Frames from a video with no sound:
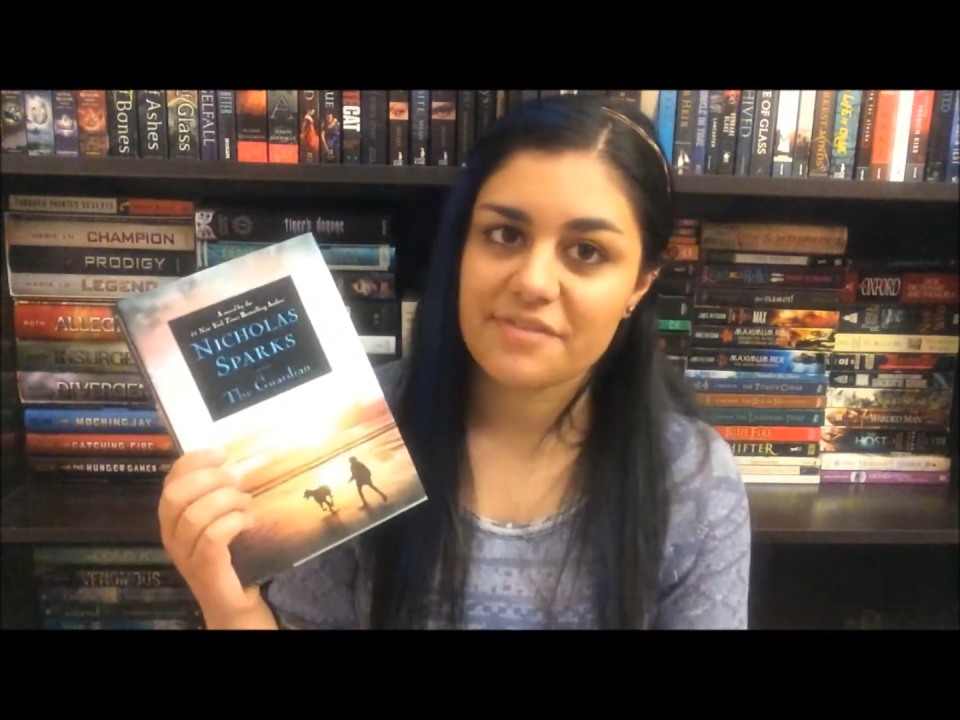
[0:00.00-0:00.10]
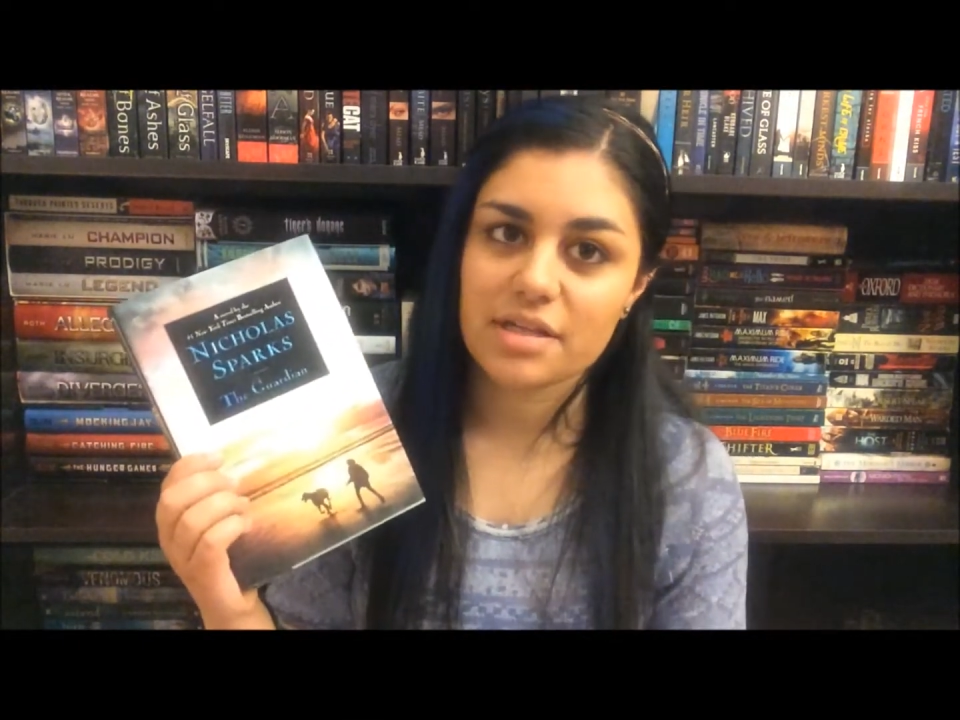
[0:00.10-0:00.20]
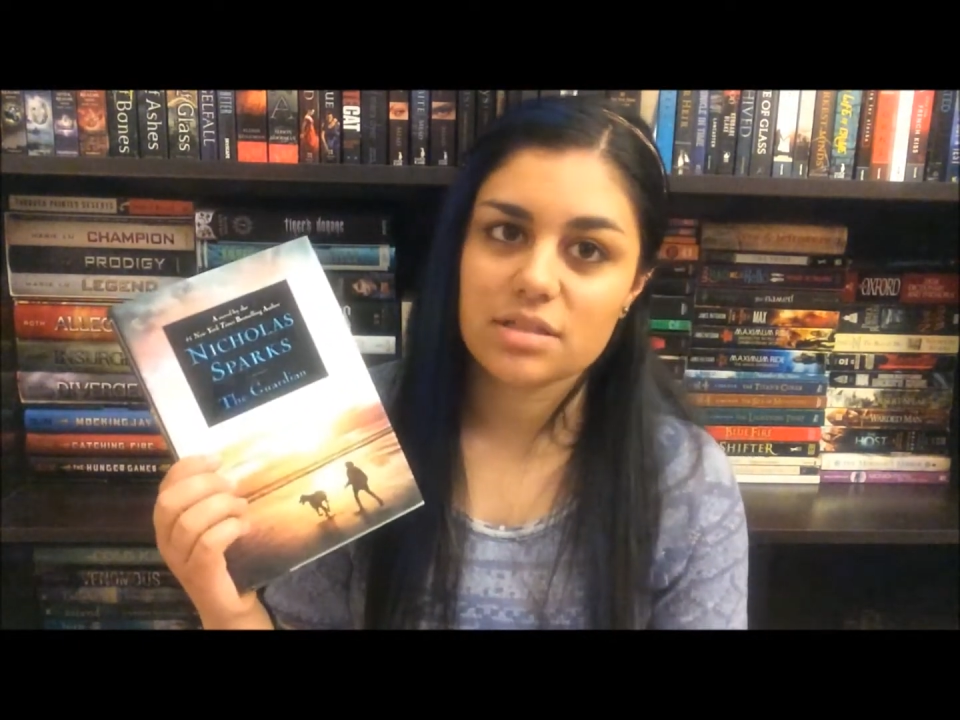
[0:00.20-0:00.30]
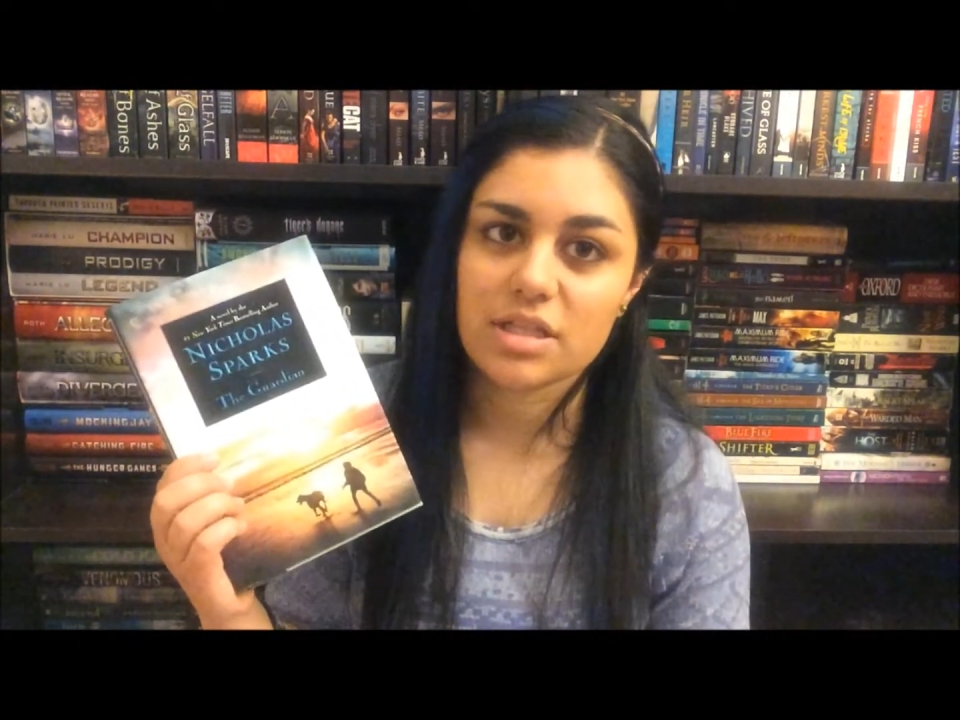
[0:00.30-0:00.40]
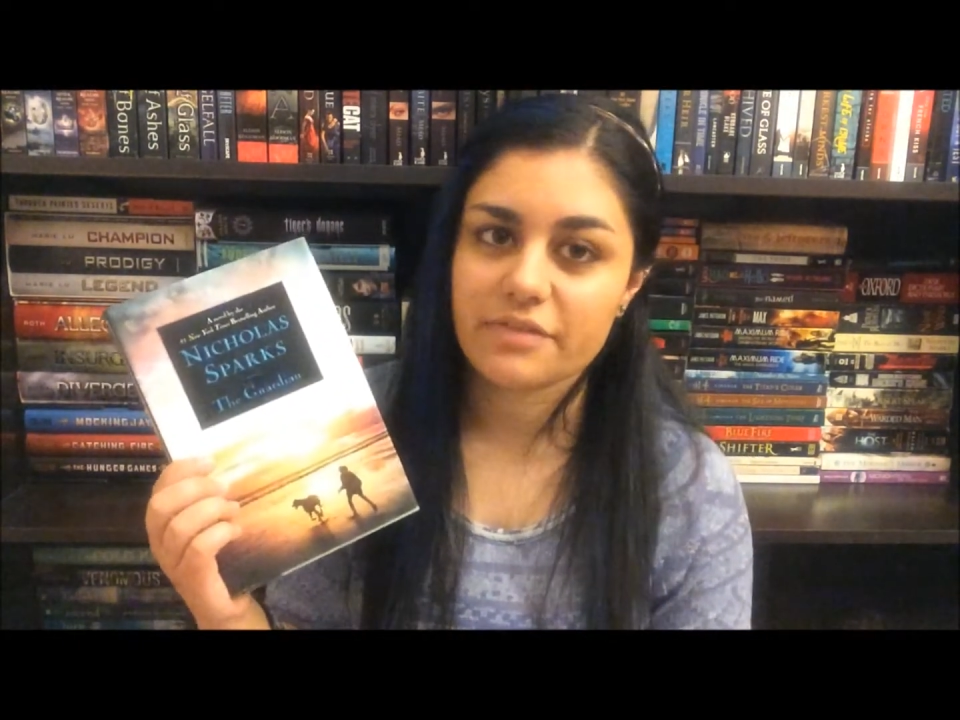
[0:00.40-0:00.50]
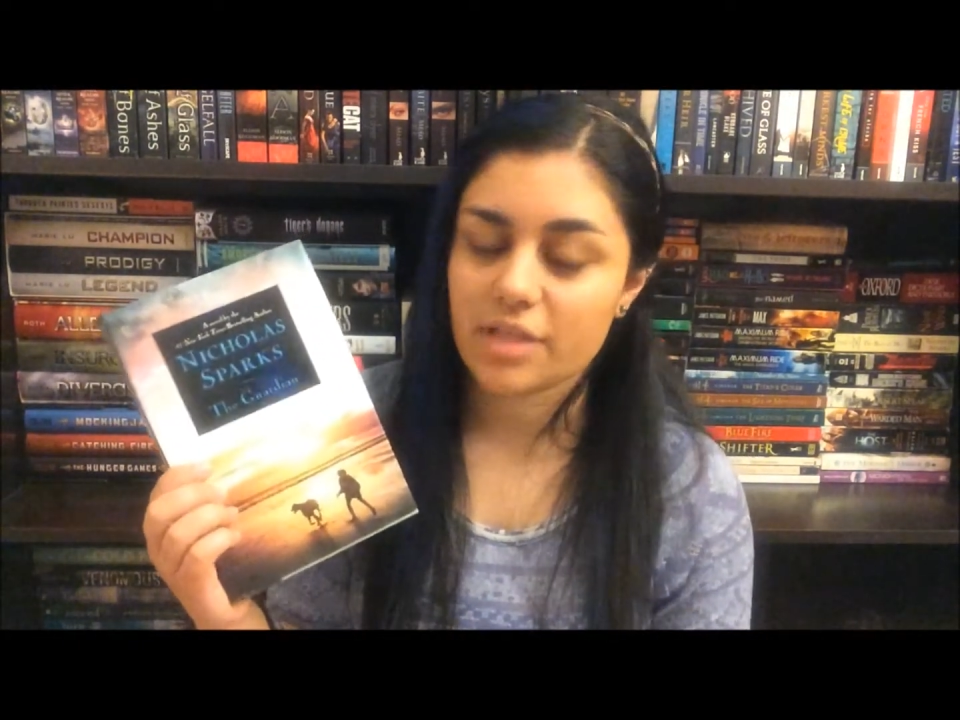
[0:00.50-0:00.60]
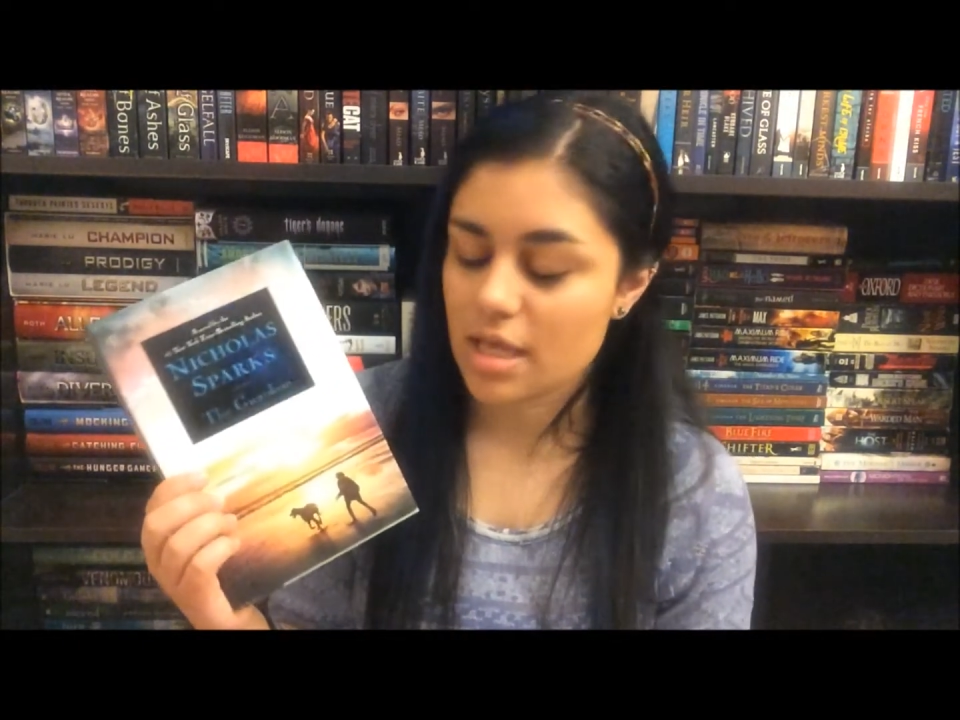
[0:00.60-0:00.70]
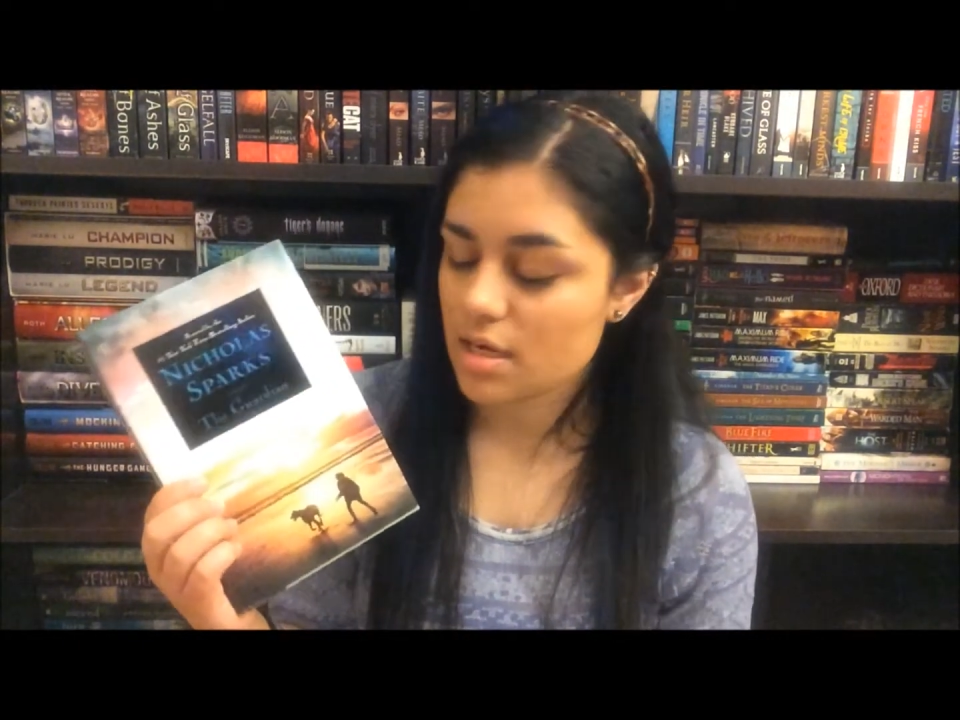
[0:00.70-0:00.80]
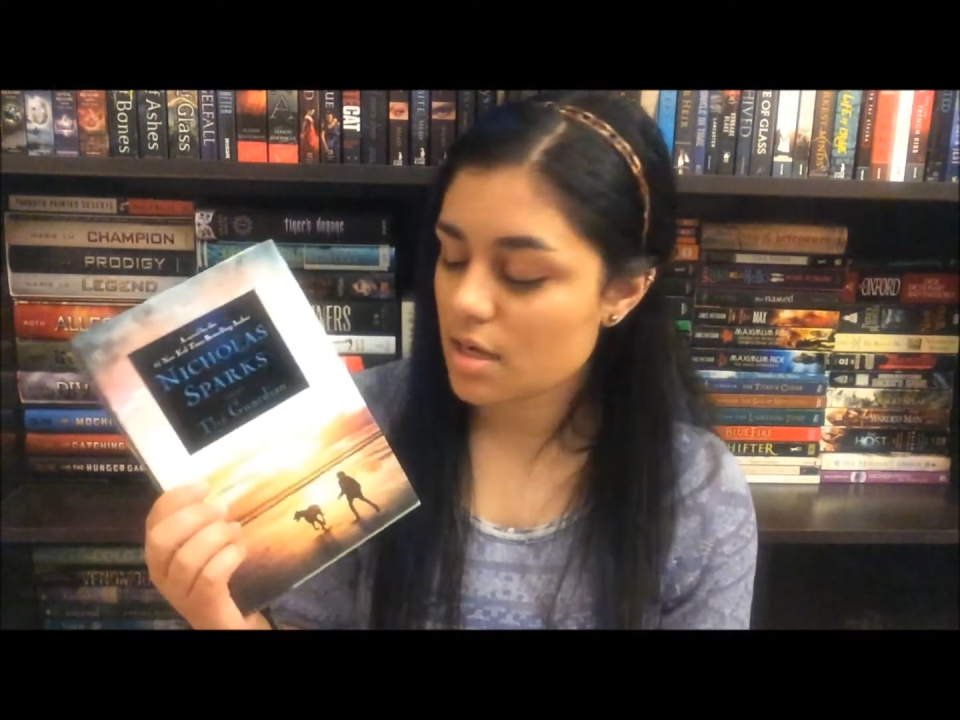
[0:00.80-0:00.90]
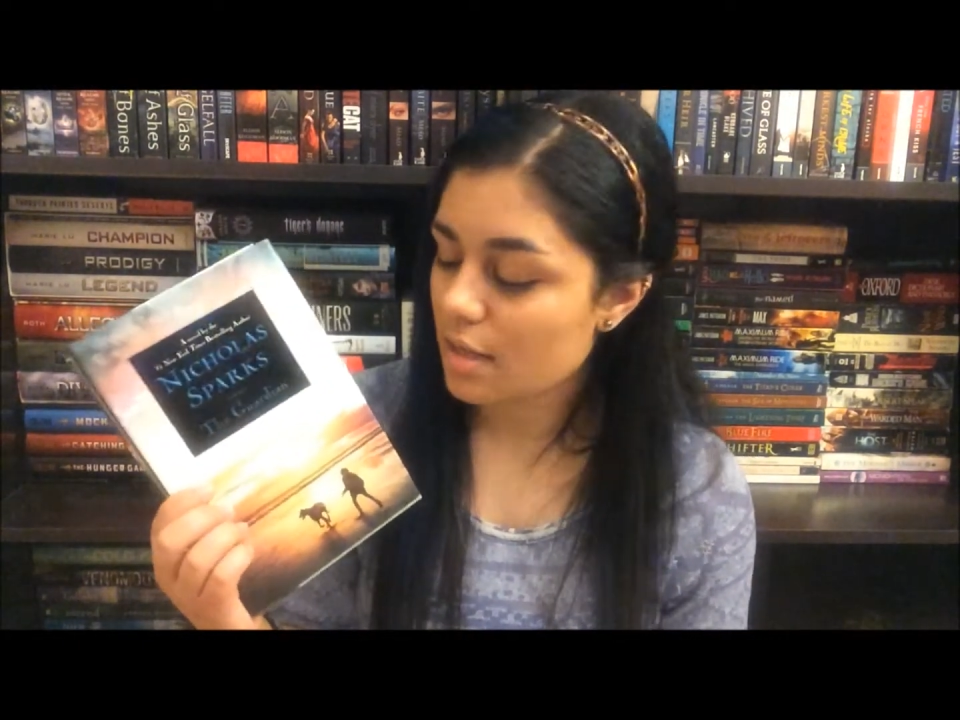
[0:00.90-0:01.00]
to find love again,